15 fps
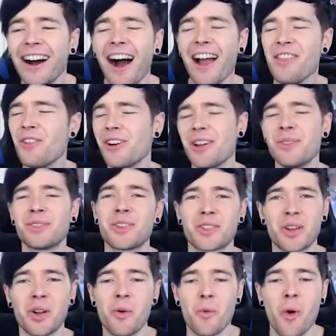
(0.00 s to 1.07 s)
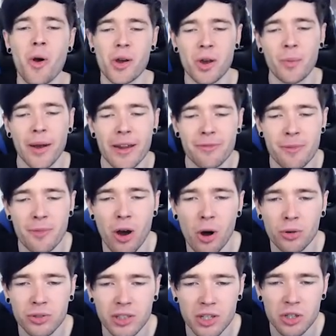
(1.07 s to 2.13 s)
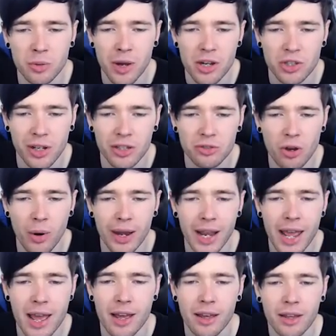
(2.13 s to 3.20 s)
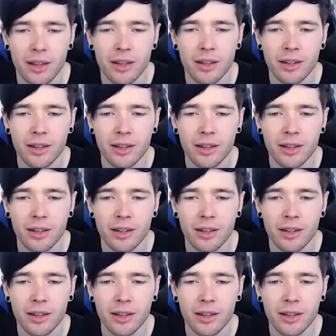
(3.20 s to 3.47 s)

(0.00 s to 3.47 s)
I thought he was just going to walk away from the whole situation. Let's throw it in here.